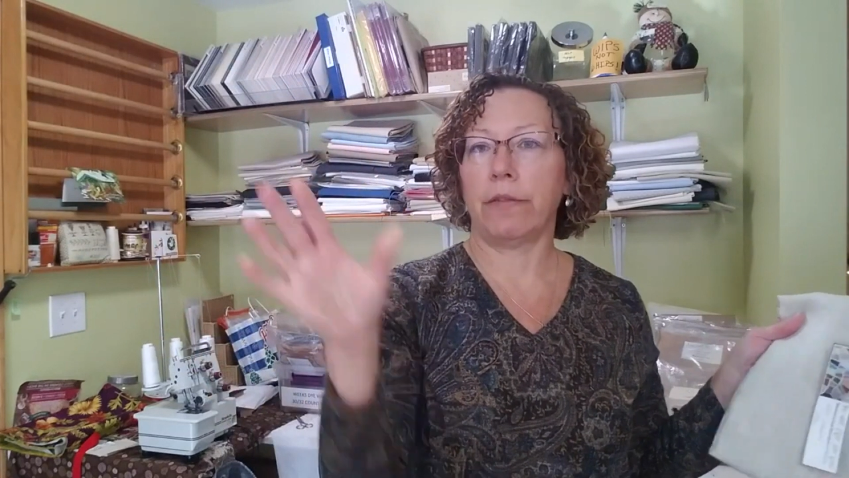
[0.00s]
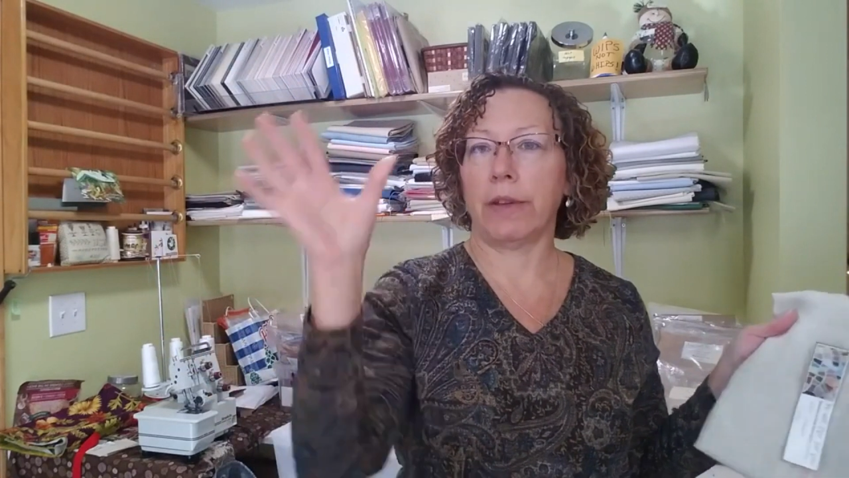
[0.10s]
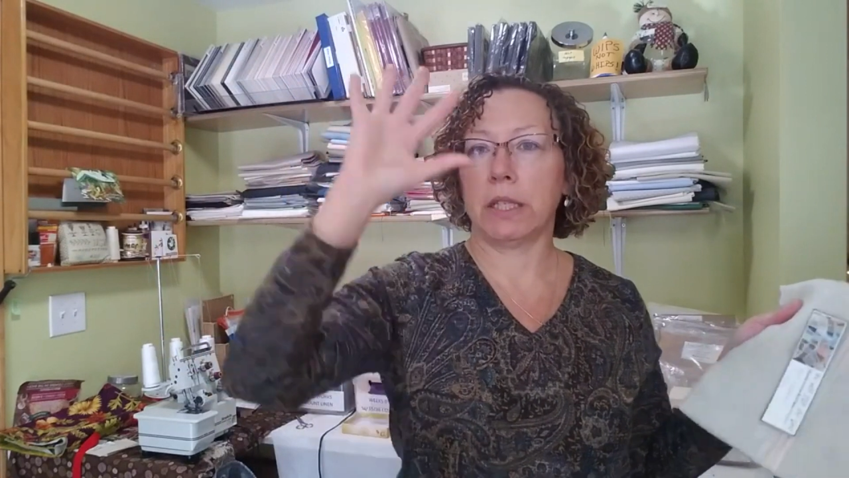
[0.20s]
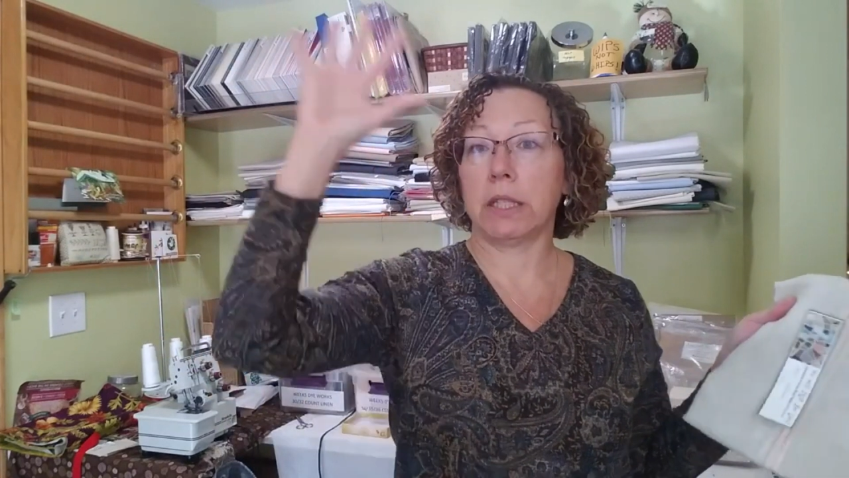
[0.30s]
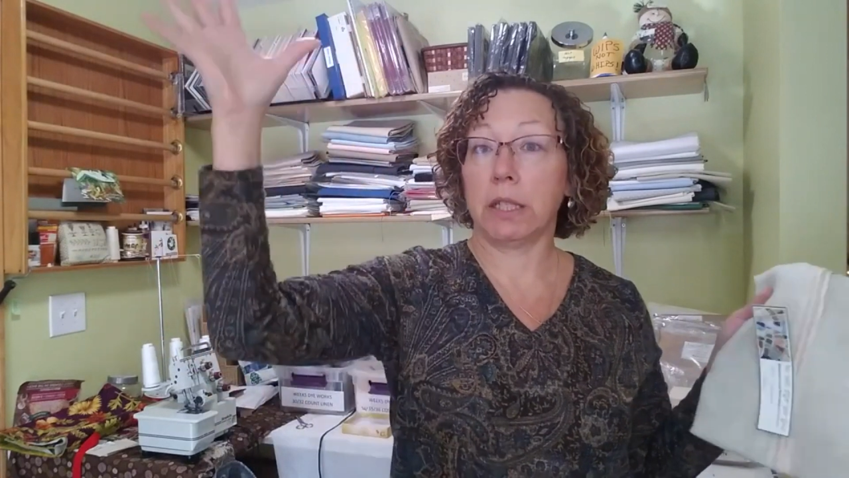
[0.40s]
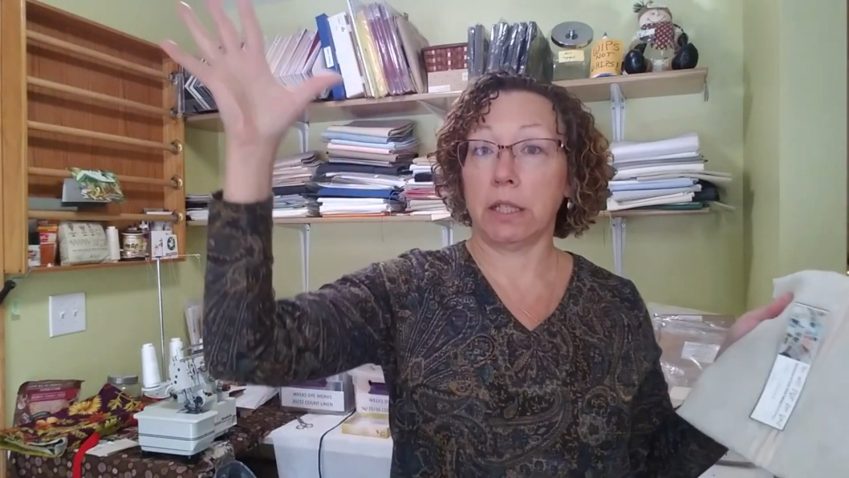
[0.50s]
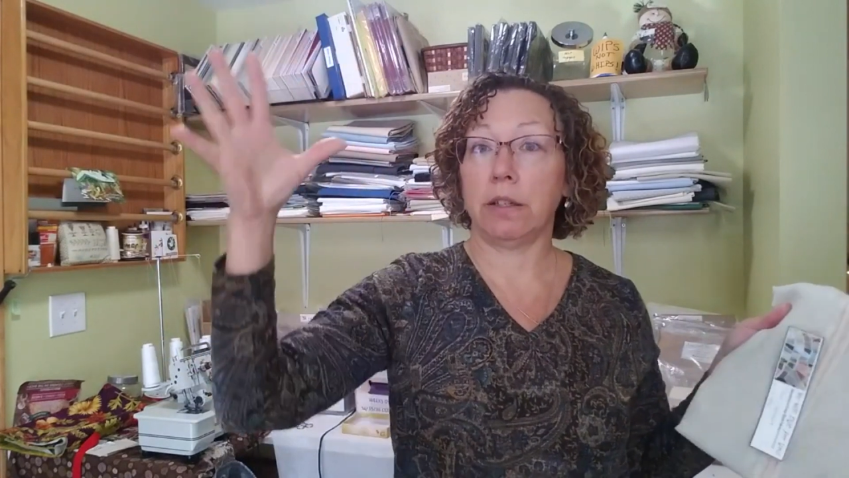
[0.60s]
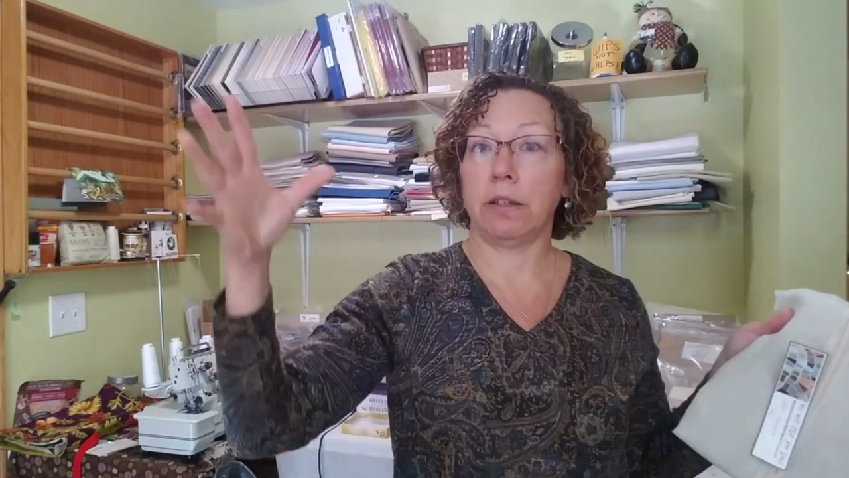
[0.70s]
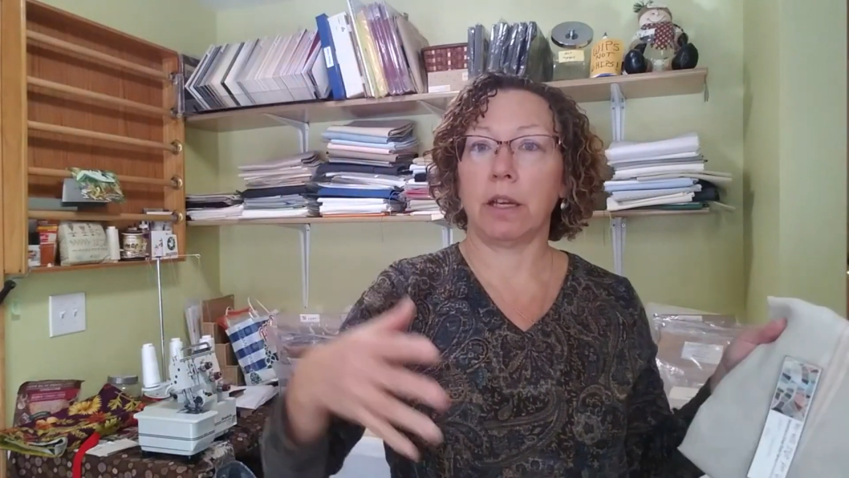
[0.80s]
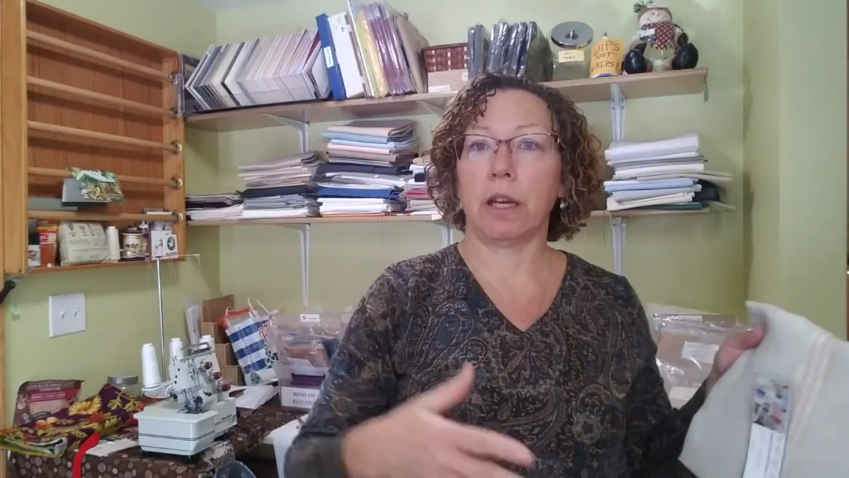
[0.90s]

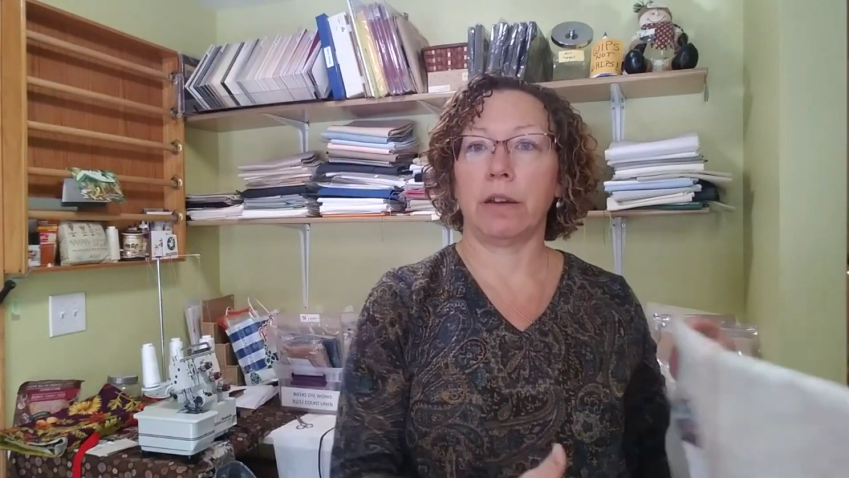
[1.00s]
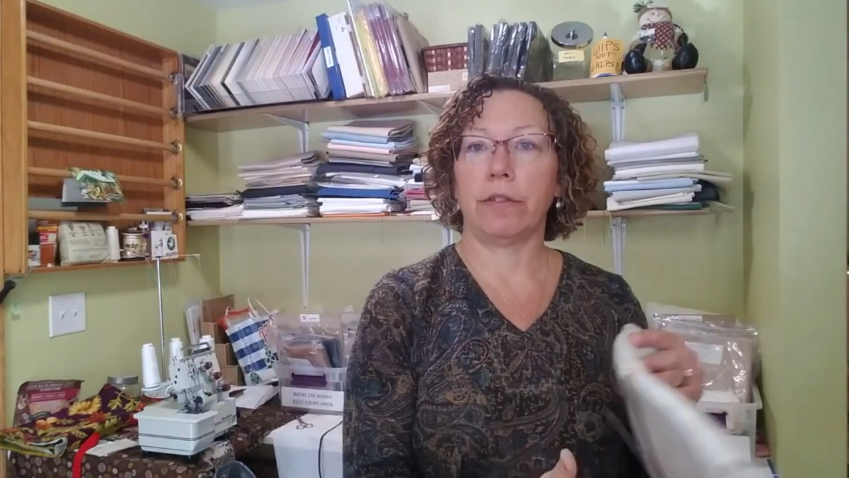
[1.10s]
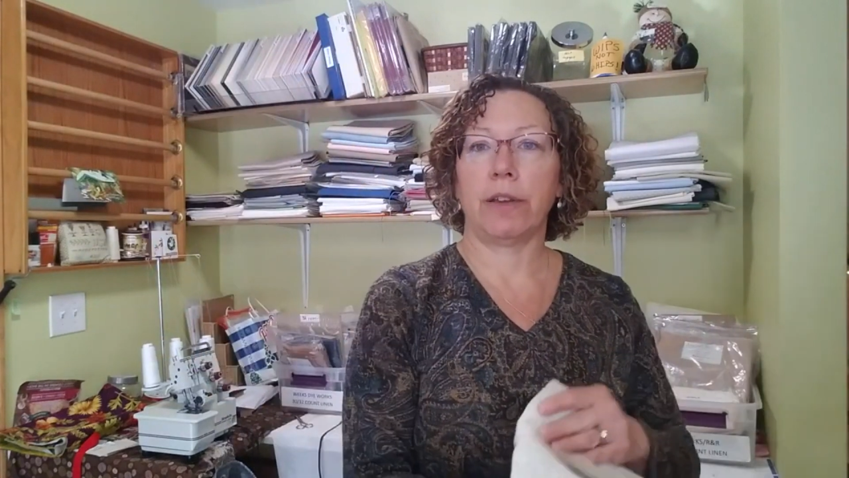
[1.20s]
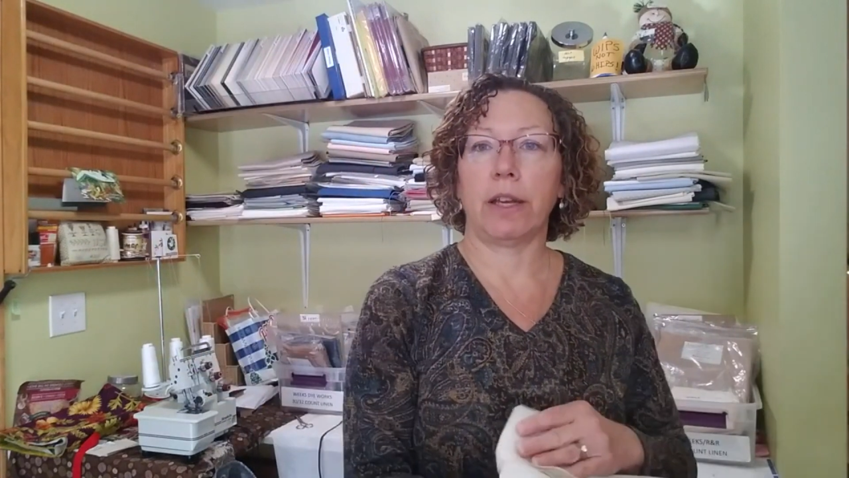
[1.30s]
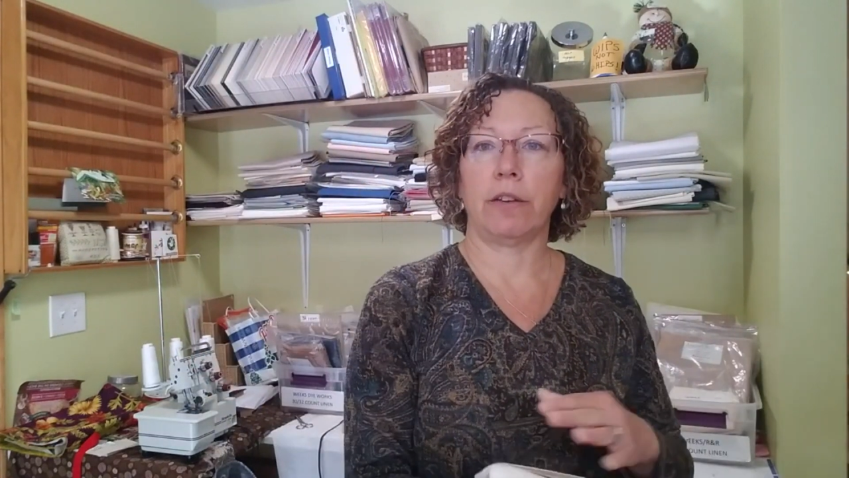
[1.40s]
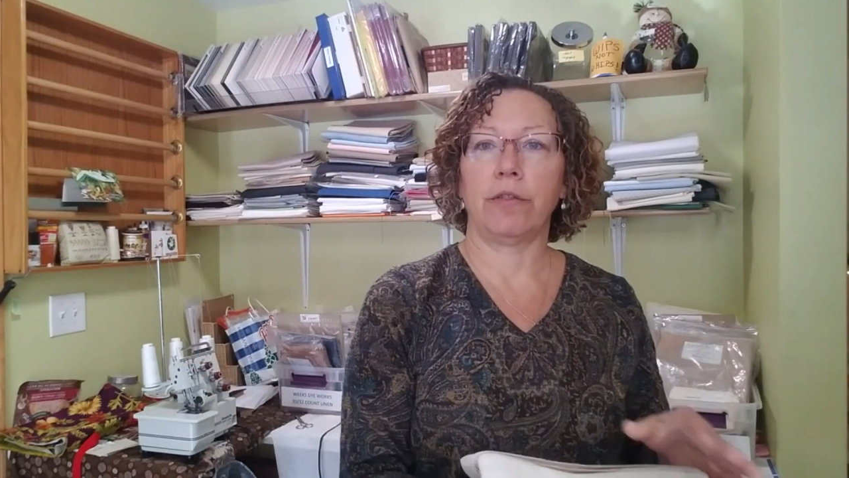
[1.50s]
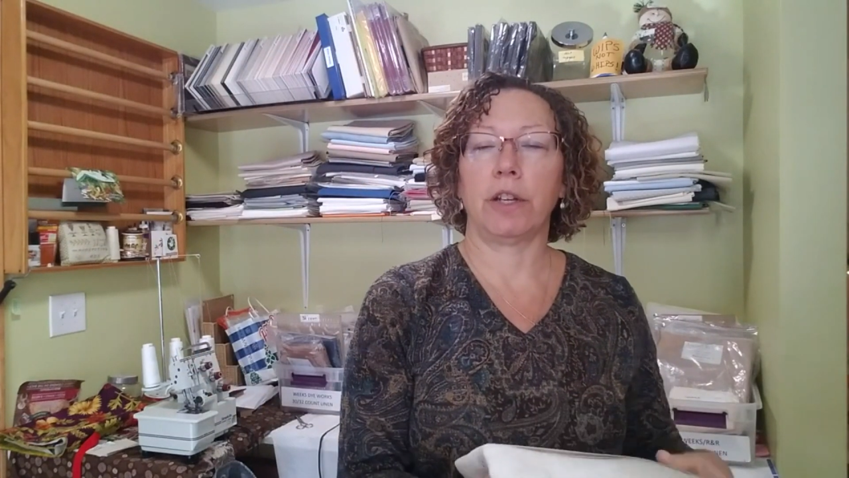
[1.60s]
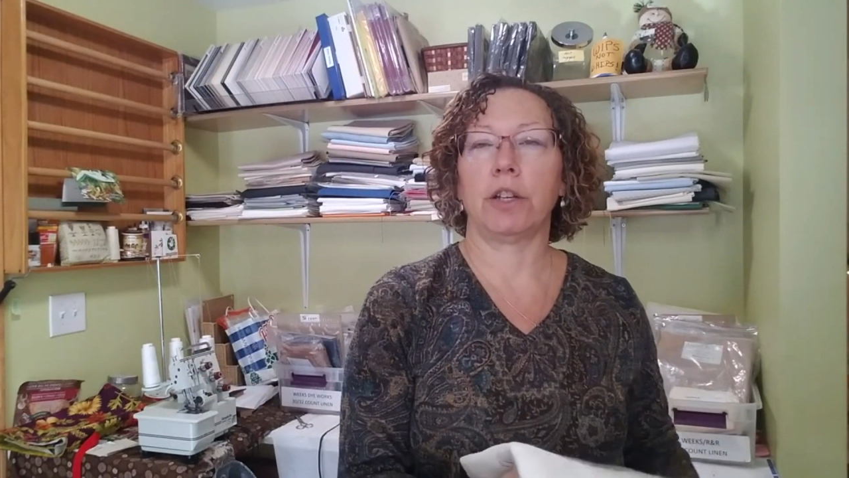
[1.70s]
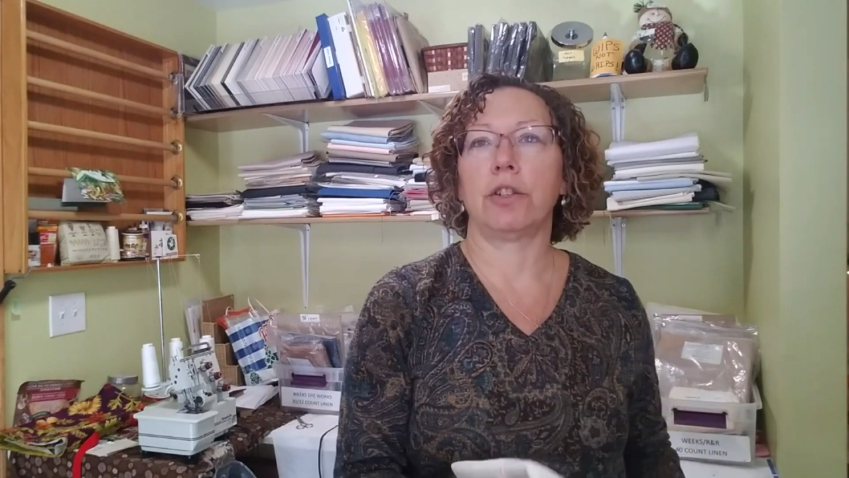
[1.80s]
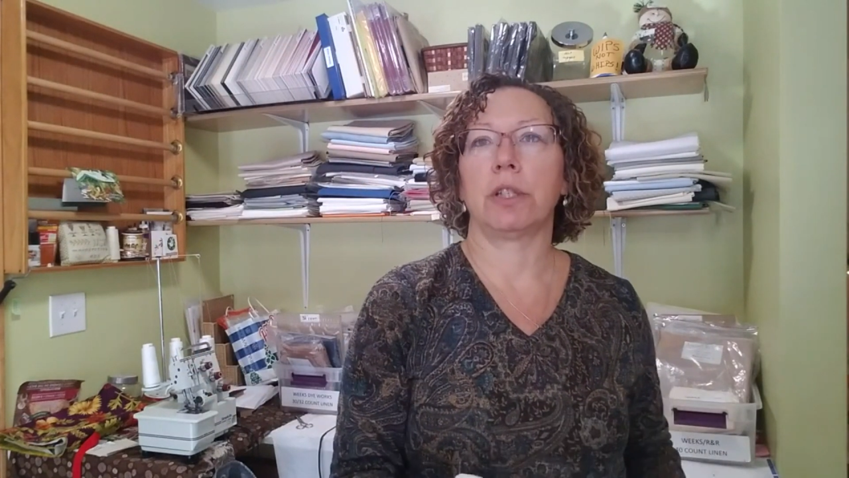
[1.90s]
fantasy
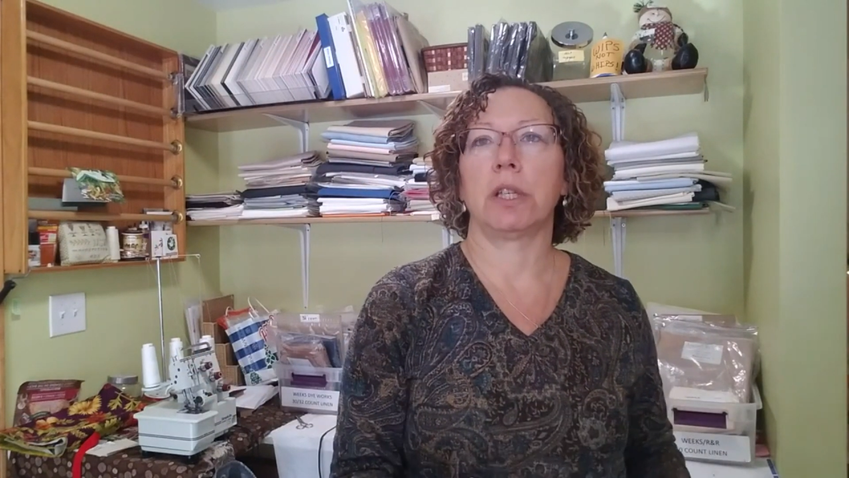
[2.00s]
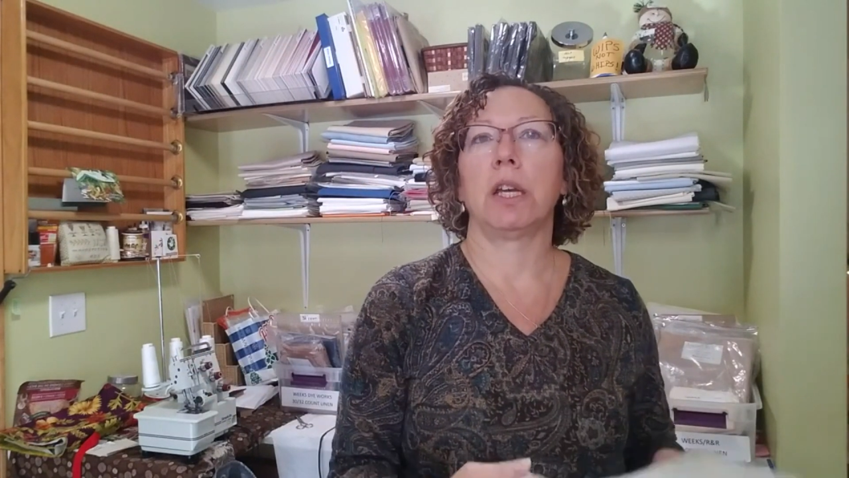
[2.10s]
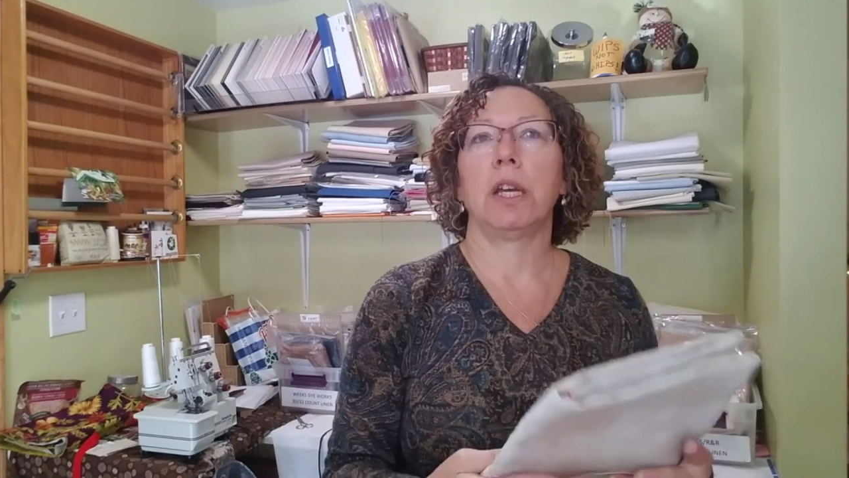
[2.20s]
figures.